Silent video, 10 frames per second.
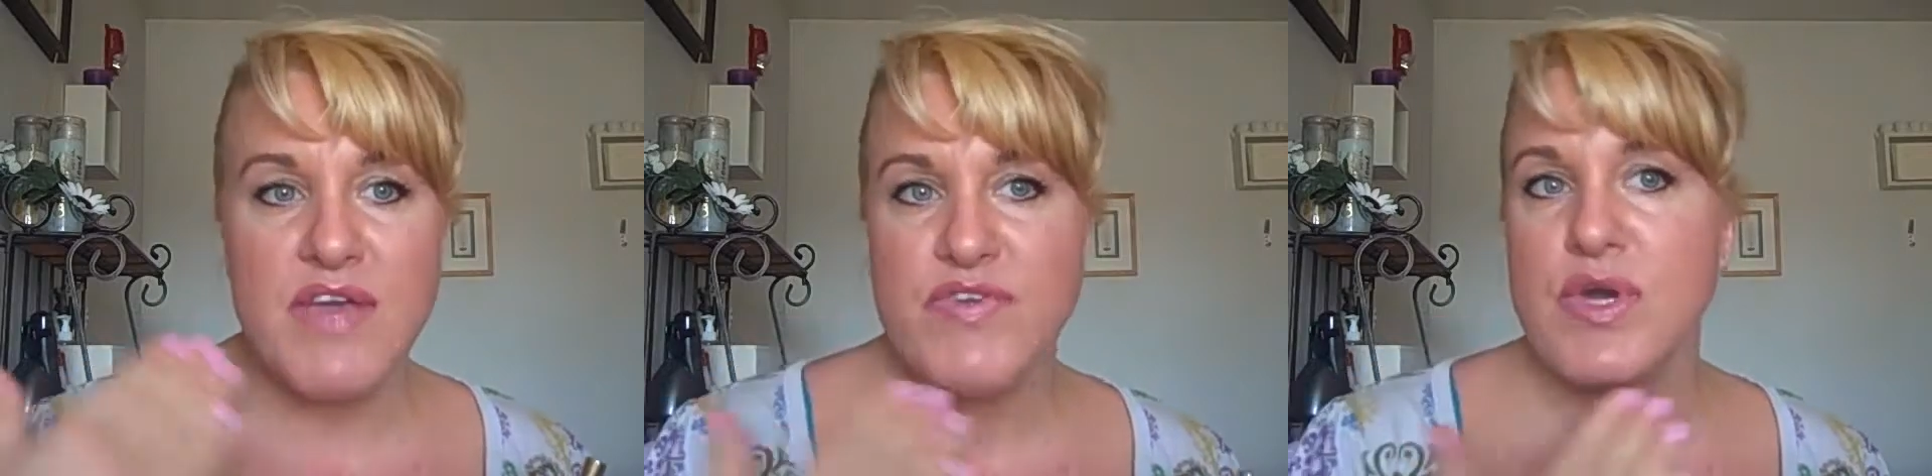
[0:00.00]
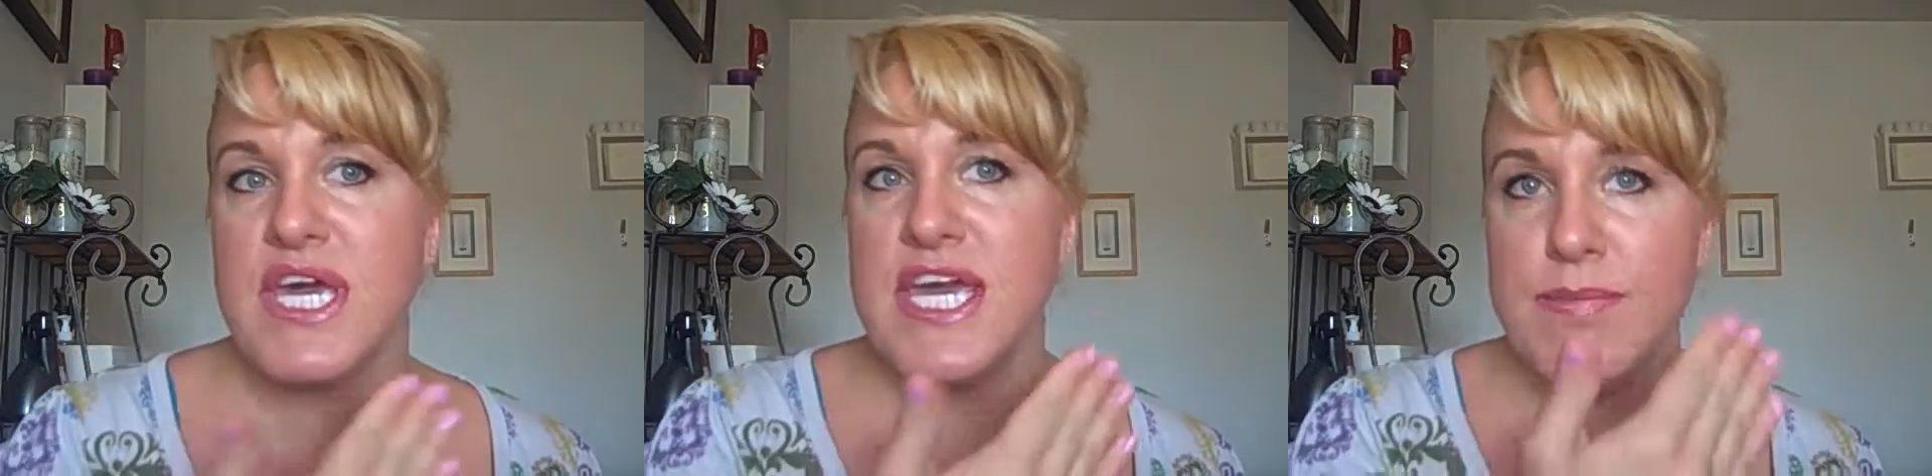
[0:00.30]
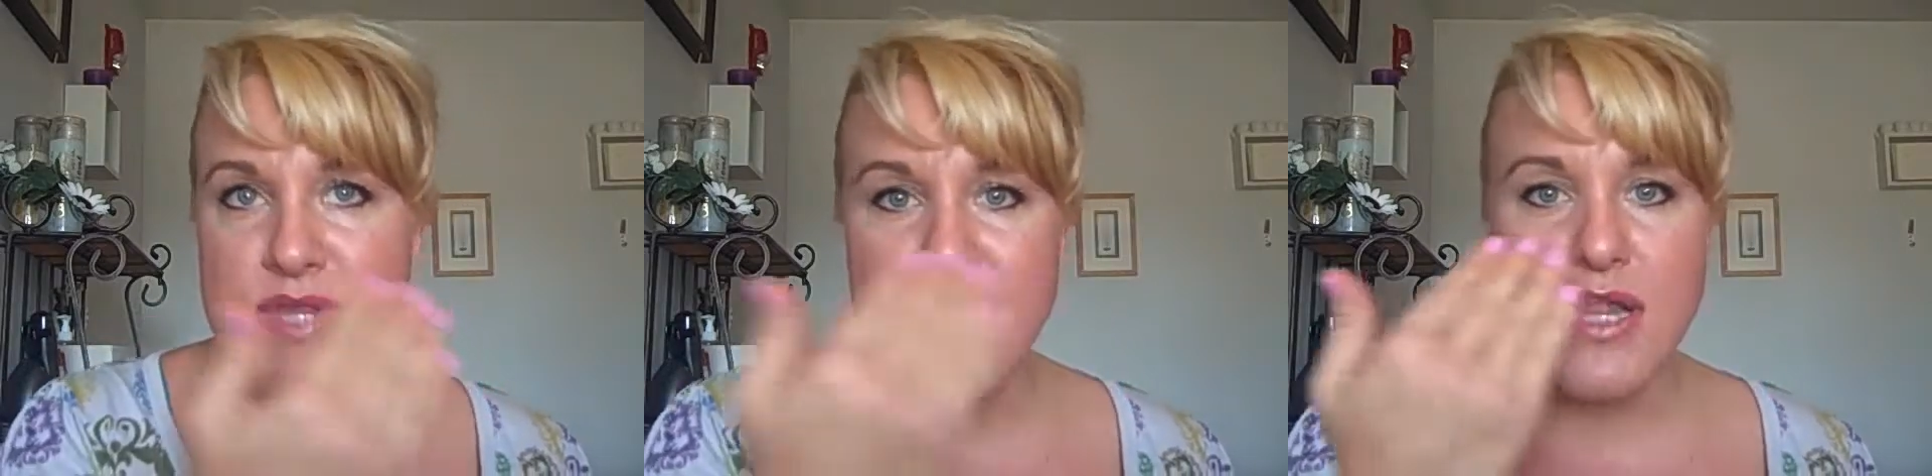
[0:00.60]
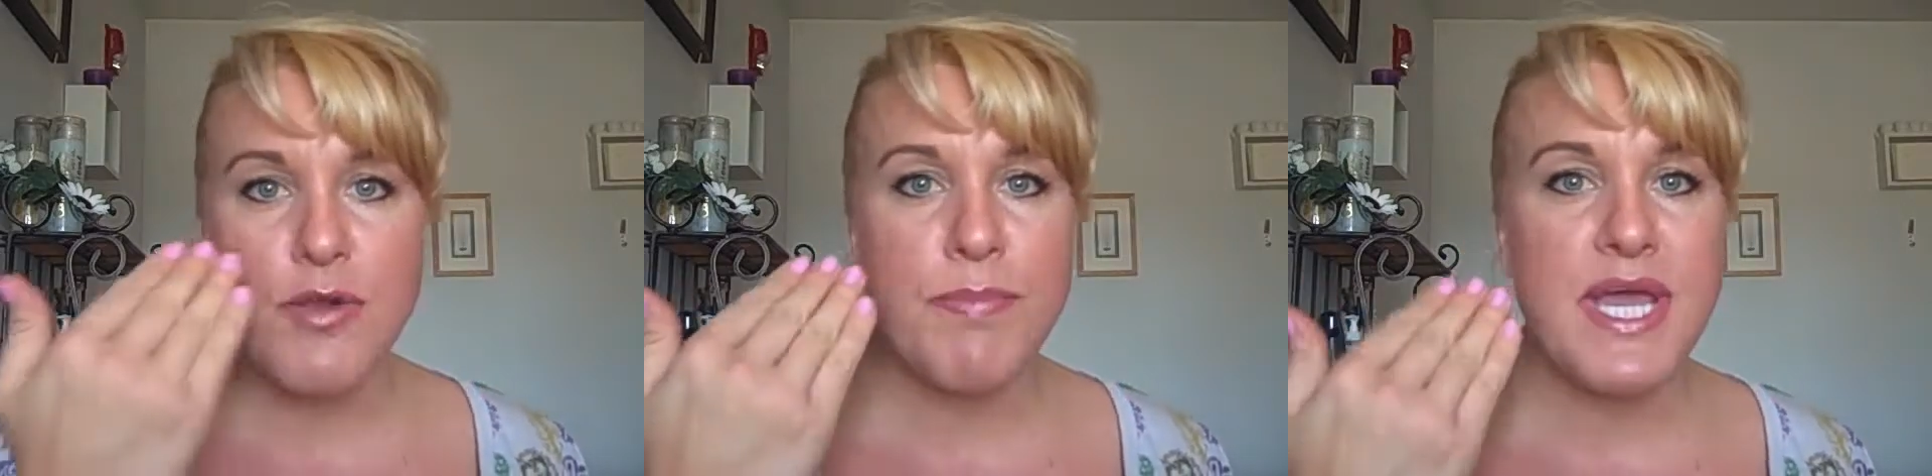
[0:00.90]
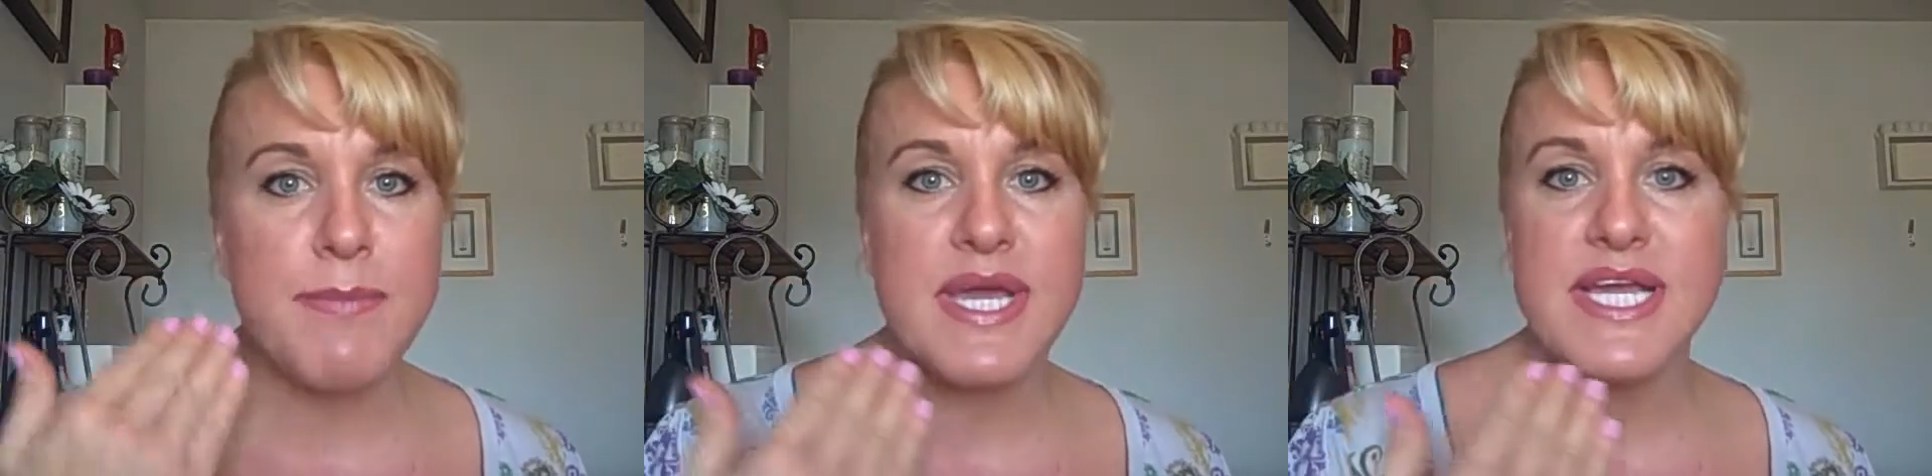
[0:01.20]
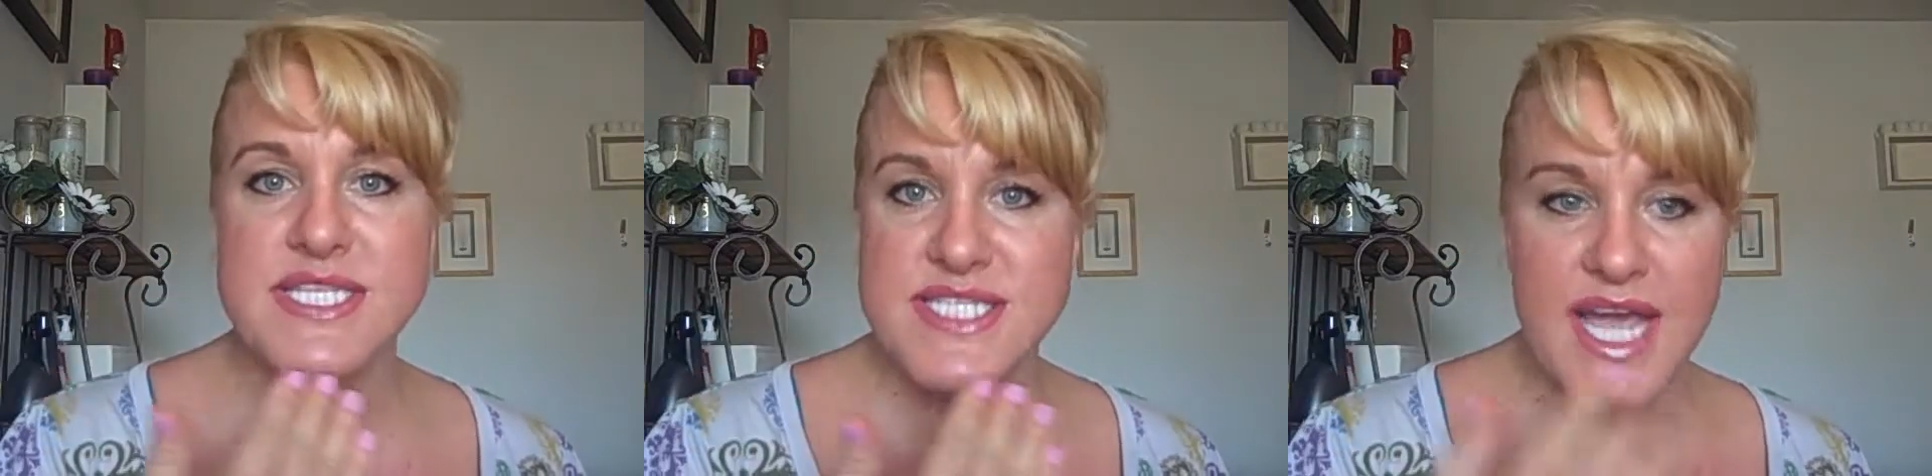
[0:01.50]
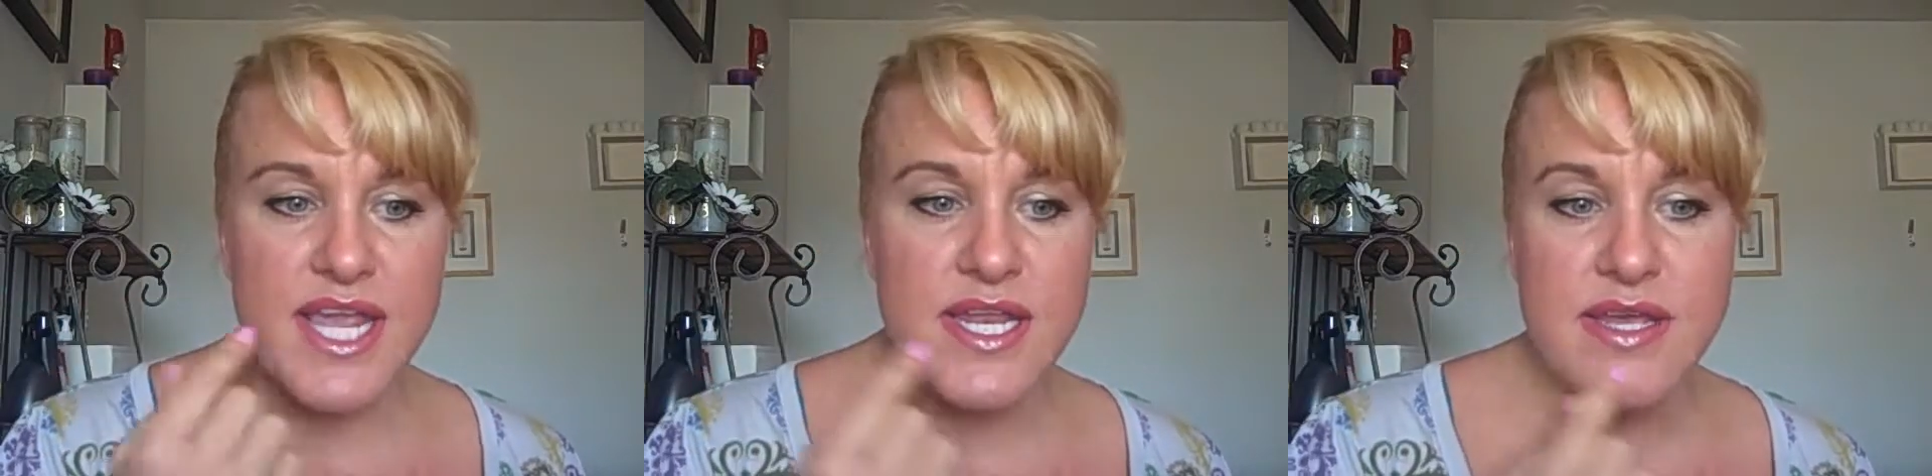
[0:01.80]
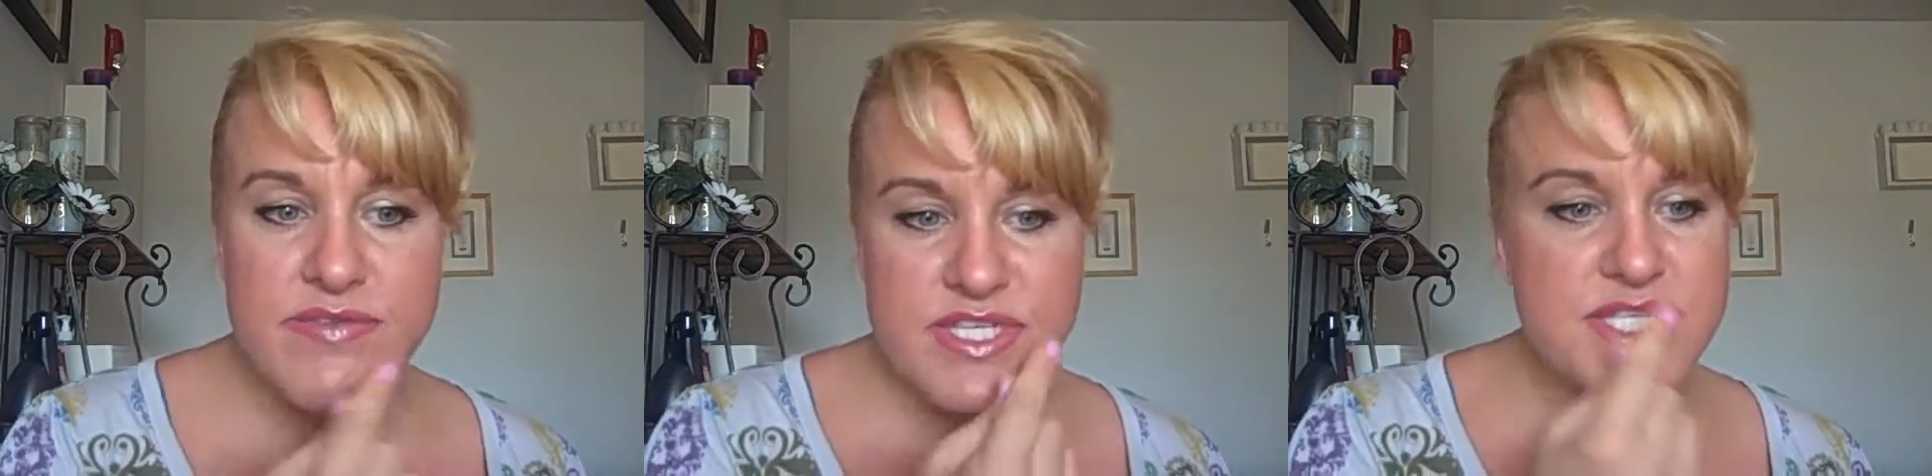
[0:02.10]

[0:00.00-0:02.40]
if you keep the color pigment consecutive,